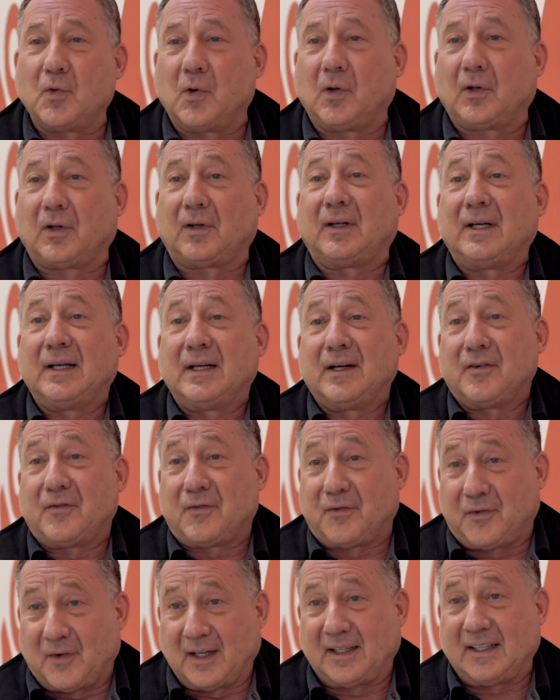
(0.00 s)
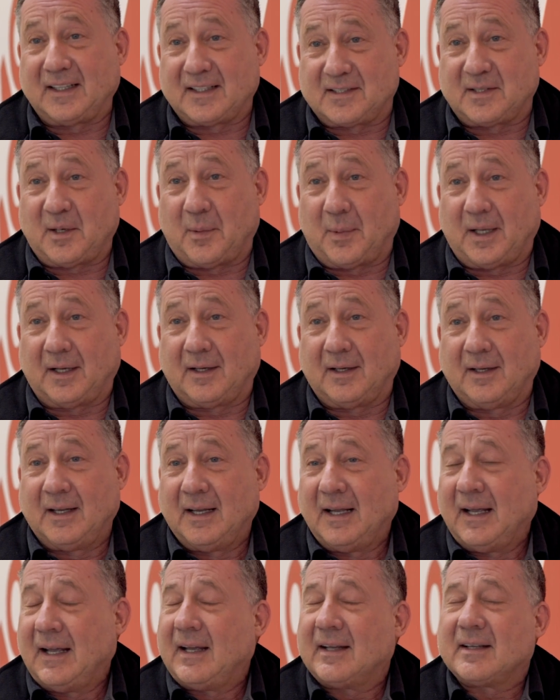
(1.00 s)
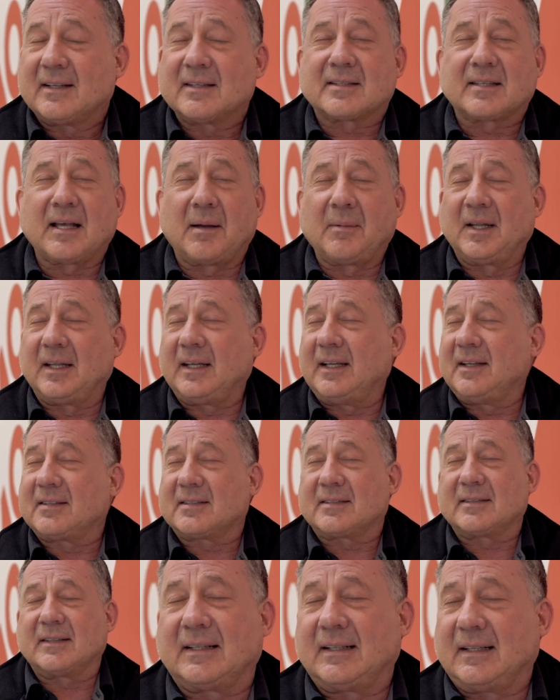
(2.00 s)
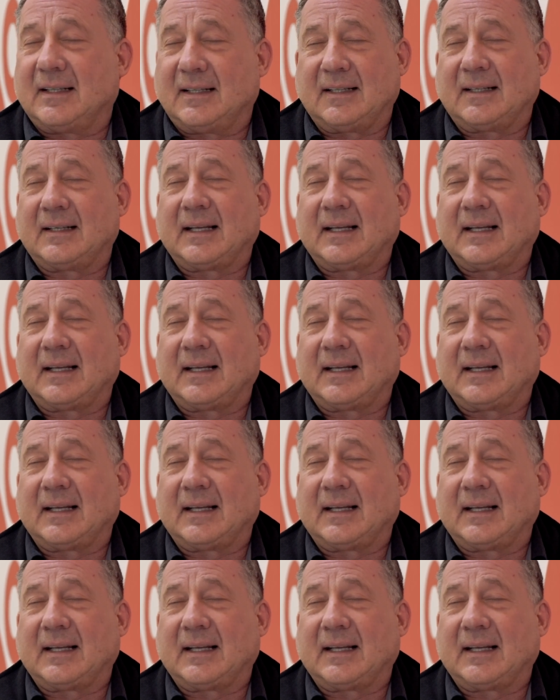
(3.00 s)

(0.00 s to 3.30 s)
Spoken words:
to be where the inventor, the person, the